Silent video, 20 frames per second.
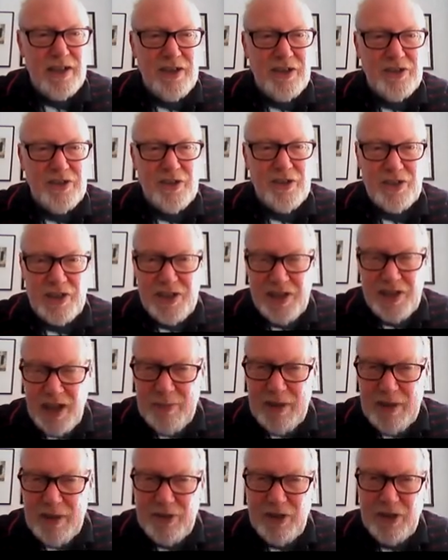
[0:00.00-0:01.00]
So the
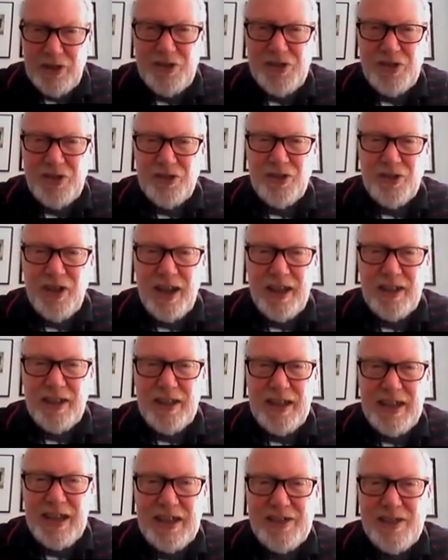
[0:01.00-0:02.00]
time given on the
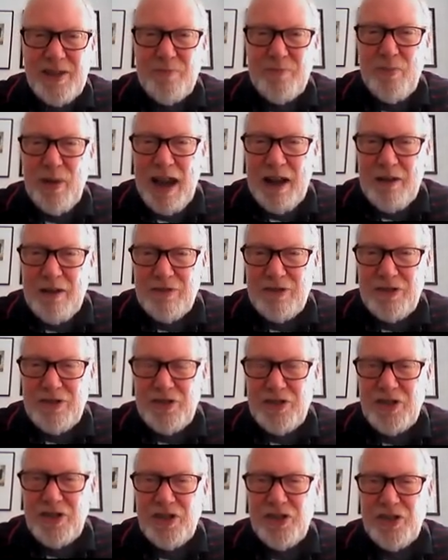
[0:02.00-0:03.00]
sundial is
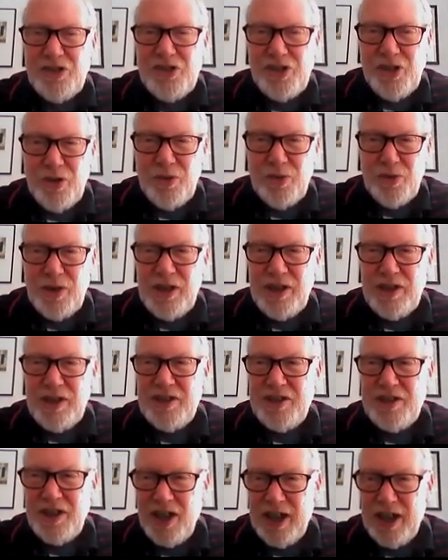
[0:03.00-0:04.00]
apparent solar
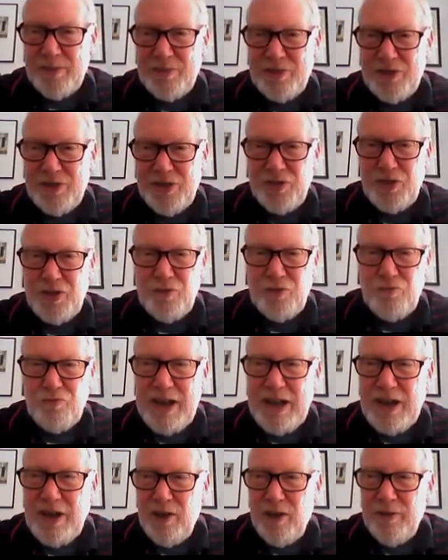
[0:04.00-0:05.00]
time. So you
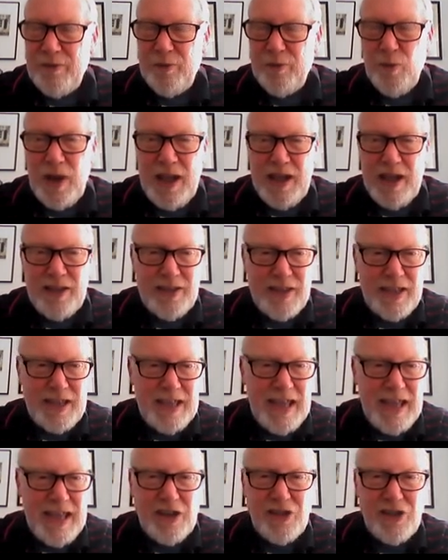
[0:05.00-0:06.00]
read off where
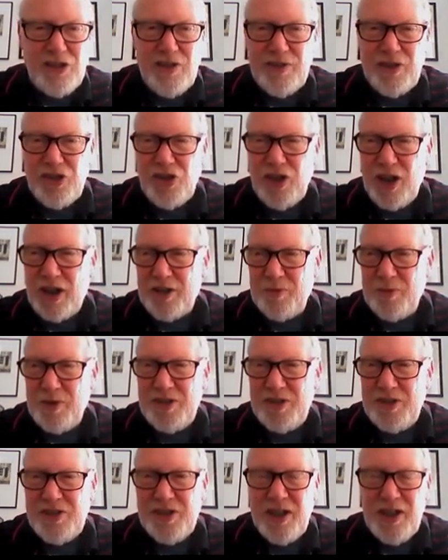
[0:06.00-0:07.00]
the edge of the shadow
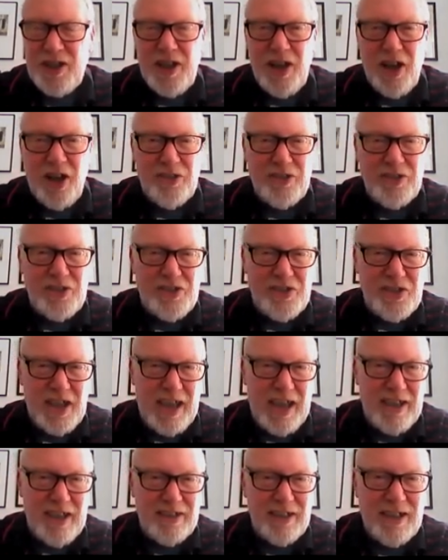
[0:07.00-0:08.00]
is on the
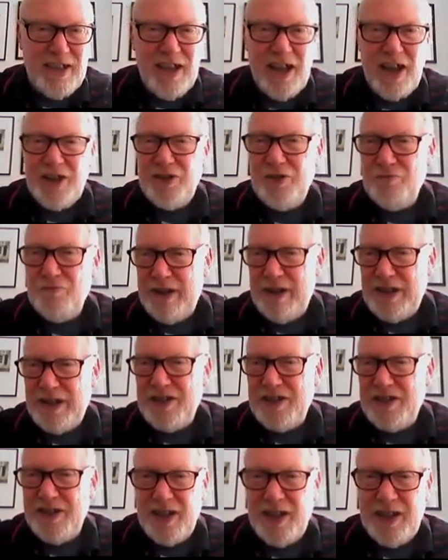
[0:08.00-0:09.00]
scale and you read a
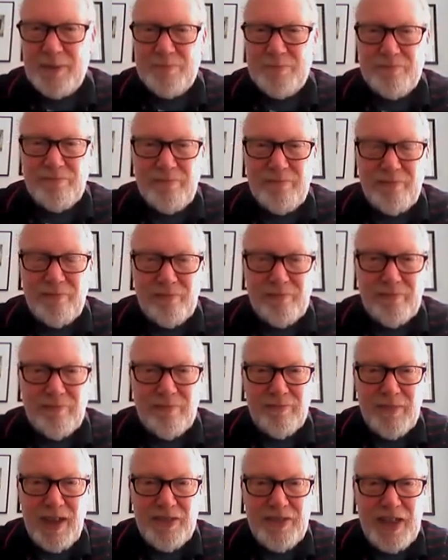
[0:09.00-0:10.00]
time.
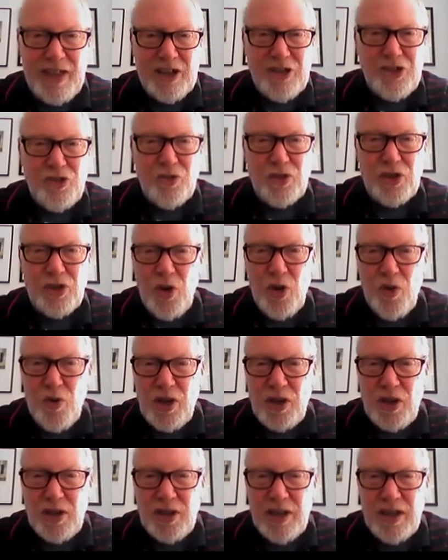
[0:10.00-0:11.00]
And that's your
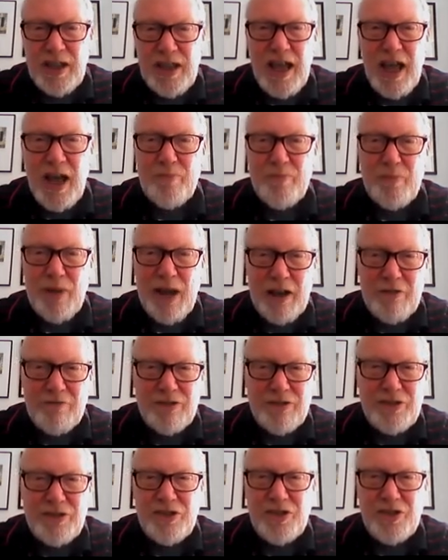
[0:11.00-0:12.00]
local
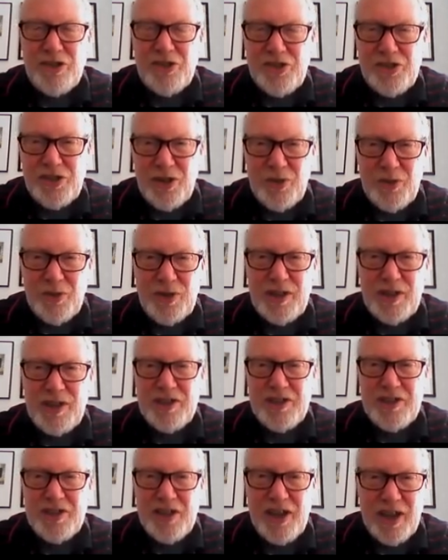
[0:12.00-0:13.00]
apparent solar
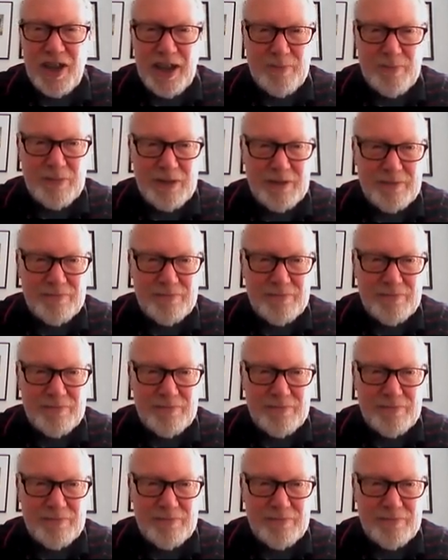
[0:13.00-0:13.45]
time.